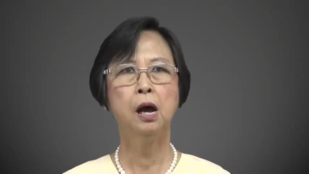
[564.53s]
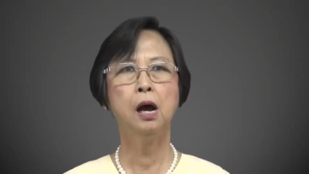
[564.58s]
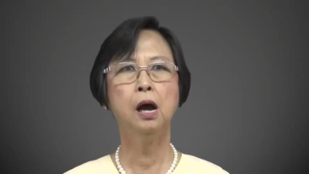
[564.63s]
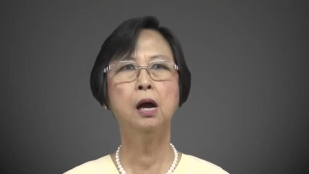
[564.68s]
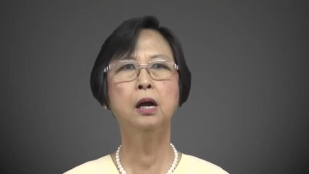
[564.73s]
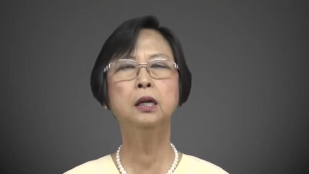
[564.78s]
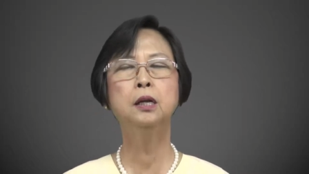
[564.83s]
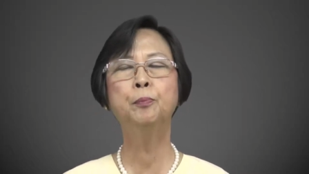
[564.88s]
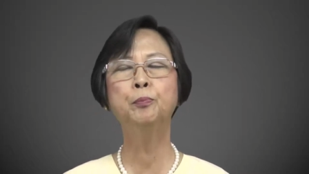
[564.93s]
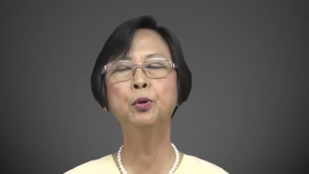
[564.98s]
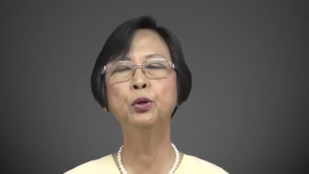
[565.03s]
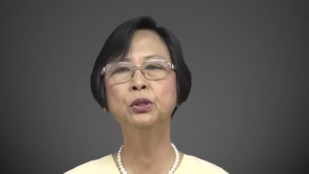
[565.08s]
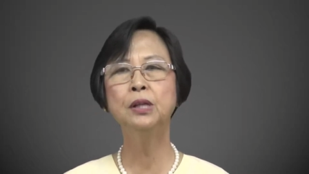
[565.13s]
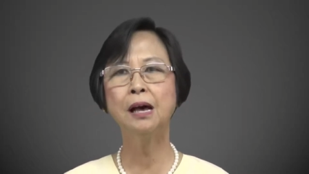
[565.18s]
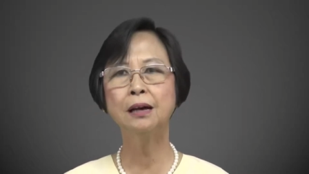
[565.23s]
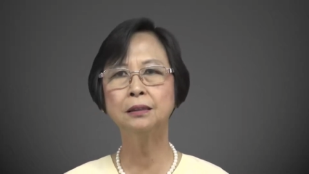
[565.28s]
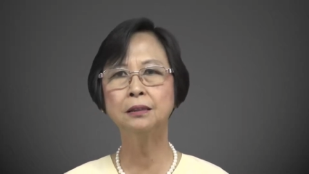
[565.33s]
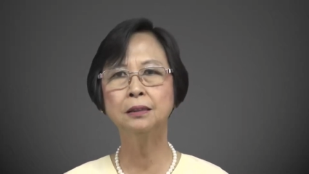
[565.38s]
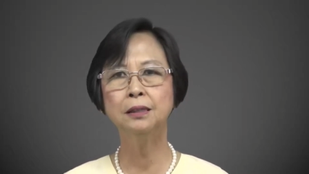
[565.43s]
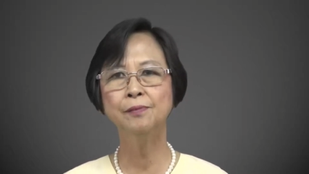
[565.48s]
are the
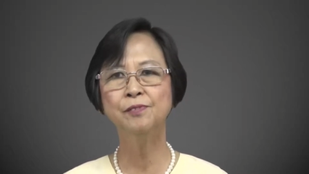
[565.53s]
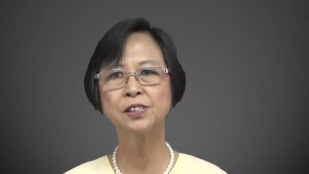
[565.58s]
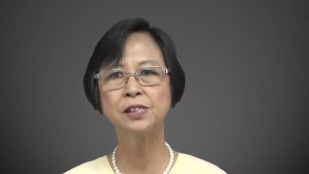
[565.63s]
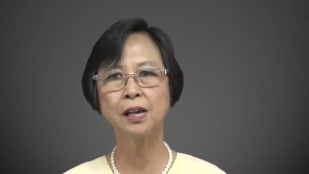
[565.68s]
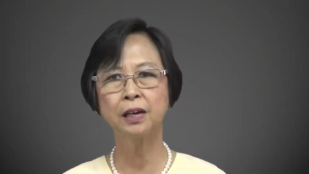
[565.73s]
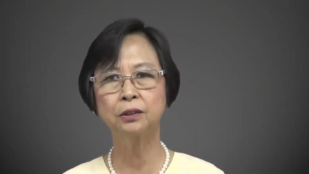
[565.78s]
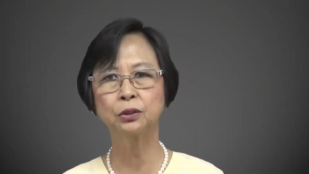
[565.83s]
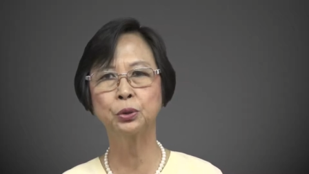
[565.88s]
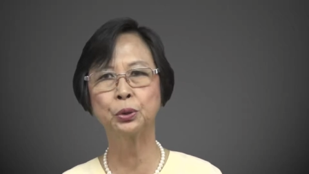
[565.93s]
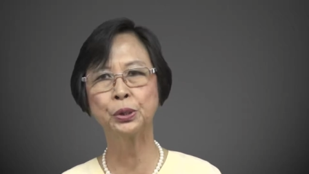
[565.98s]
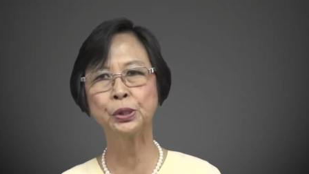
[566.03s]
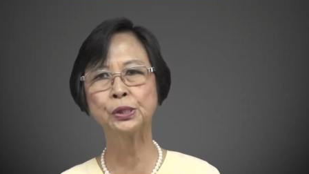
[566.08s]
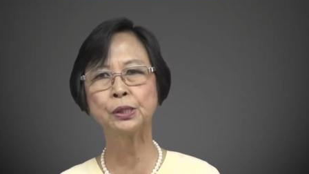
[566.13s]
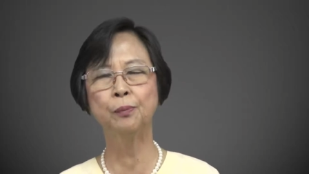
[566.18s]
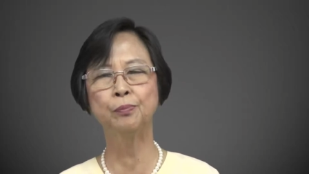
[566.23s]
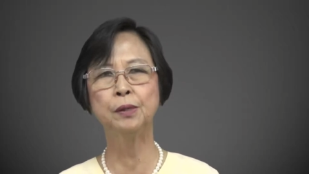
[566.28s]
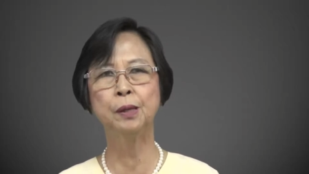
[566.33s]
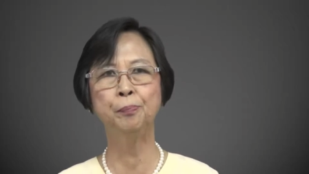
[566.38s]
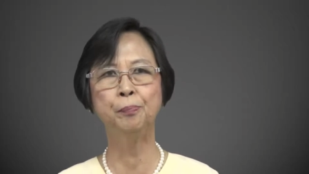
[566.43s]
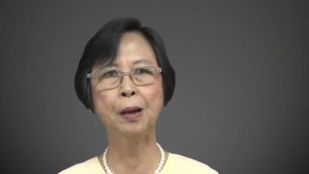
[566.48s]
productive
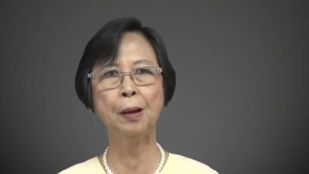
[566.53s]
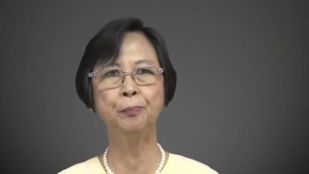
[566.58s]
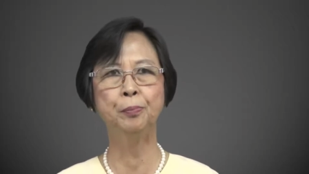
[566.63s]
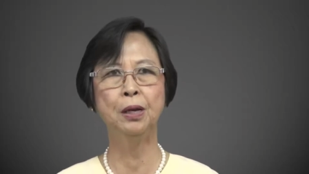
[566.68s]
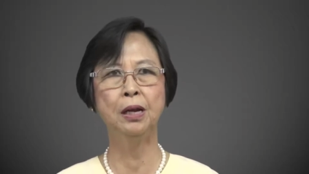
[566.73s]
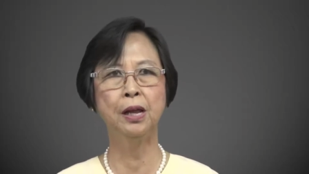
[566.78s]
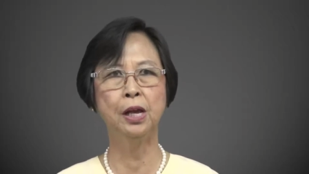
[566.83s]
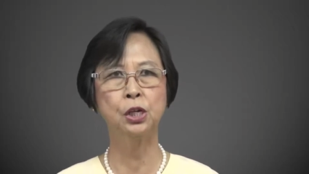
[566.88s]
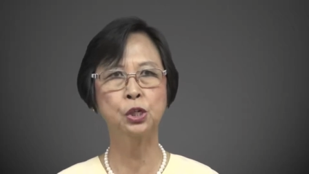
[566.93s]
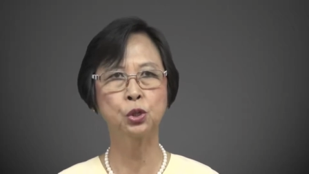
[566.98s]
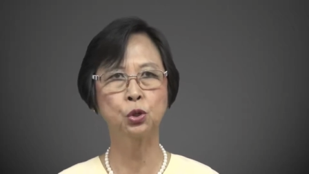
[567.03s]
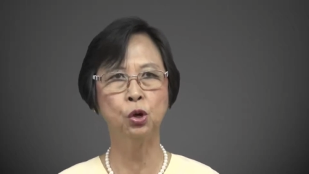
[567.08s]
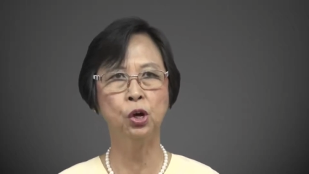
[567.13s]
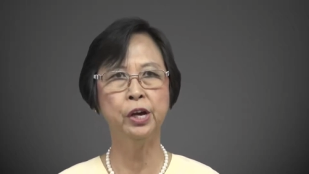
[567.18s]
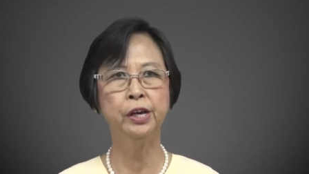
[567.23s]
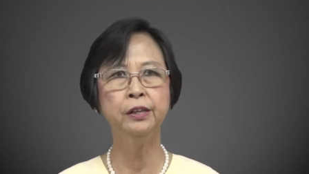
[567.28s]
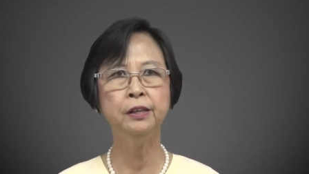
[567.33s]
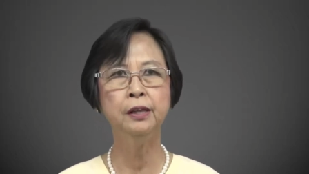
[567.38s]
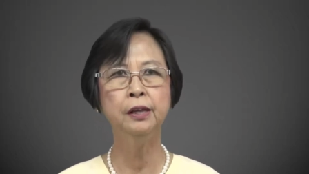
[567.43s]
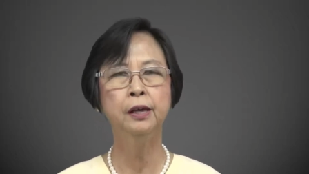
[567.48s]
sectors of the
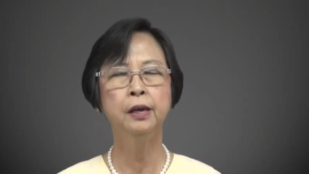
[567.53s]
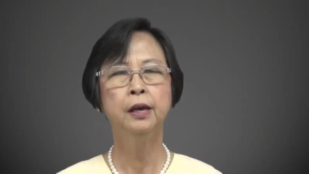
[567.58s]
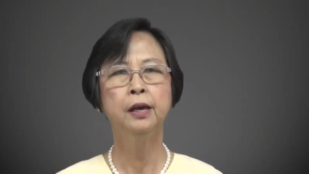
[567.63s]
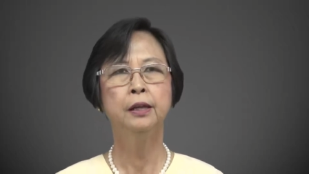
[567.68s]
population.